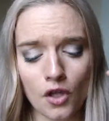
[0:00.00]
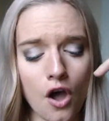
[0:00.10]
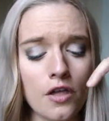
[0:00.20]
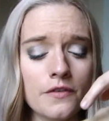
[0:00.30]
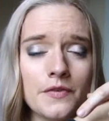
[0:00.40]

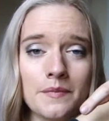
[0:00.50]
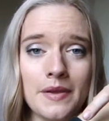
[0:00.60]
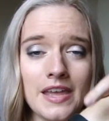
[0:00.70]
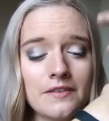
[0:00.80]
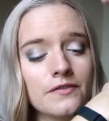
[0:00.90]
on the
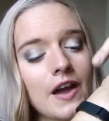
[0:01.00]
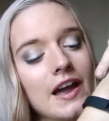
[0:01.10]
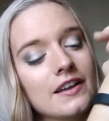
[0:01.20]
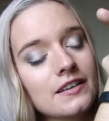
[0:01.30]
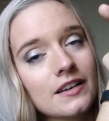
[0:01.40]
Fitbit, if
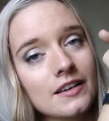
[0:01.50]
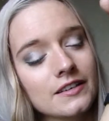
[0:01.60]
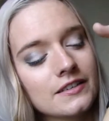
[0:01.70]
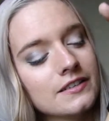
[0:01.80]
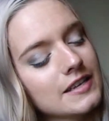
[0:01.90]
I
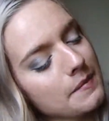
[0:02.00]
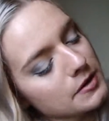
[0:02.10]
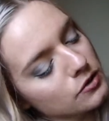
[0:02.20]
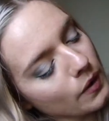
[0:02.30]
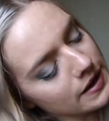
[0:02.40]
tap
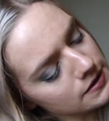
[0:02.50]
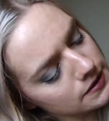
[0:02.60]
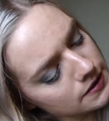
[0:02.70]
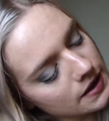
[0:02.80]
it twice,